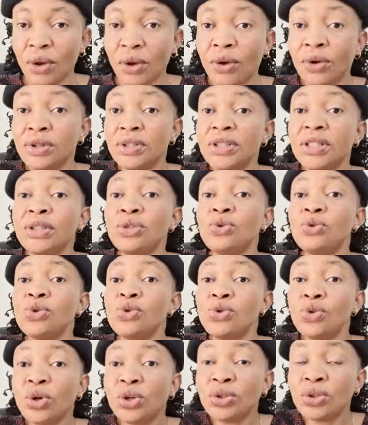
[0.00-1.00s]
Until you
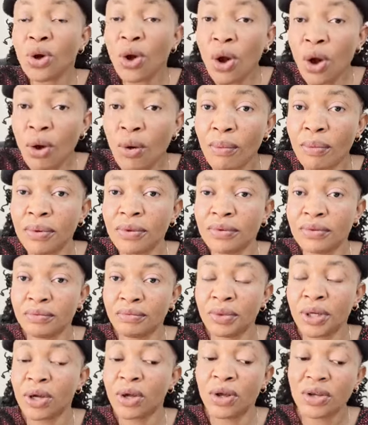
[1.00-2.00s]
showed up
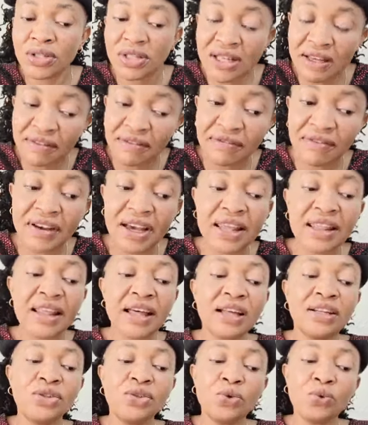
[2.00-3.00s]
because they felt
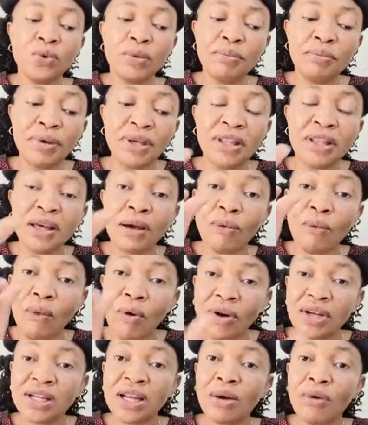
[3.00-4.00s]
that you would be the
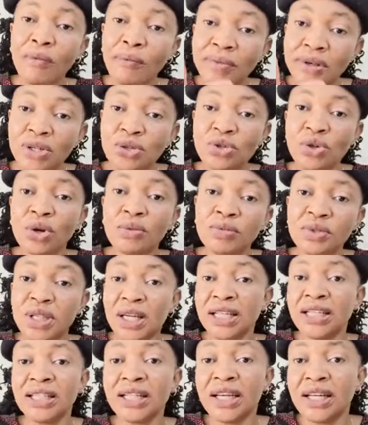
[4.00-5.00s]
one that would be
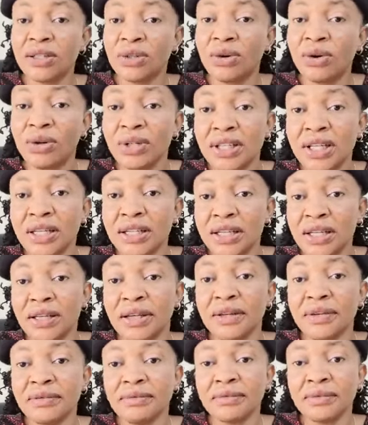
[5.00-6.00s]
subjected under
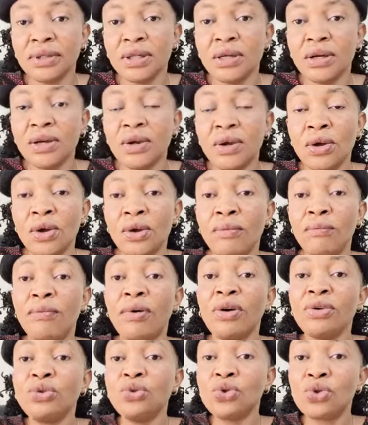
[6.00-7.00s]
them.
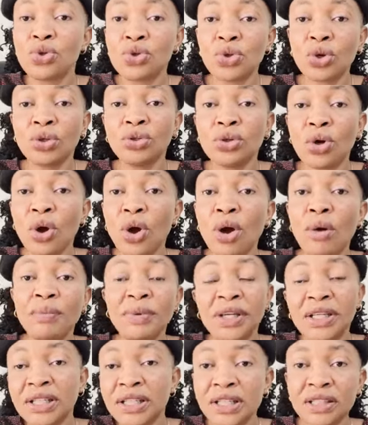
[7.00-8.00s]
But you showed up
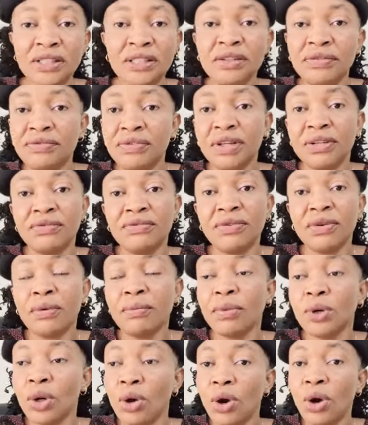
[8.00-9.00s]
in a different
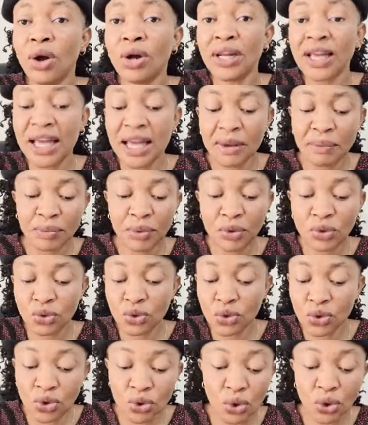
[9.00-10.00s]
form. God helped you
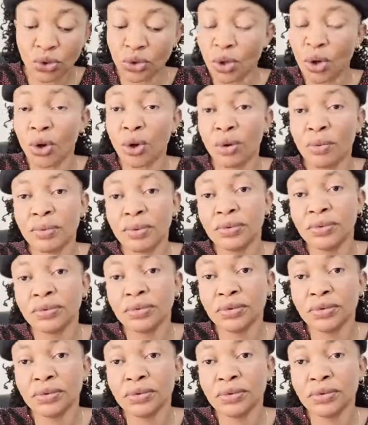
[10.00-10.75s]
to show up.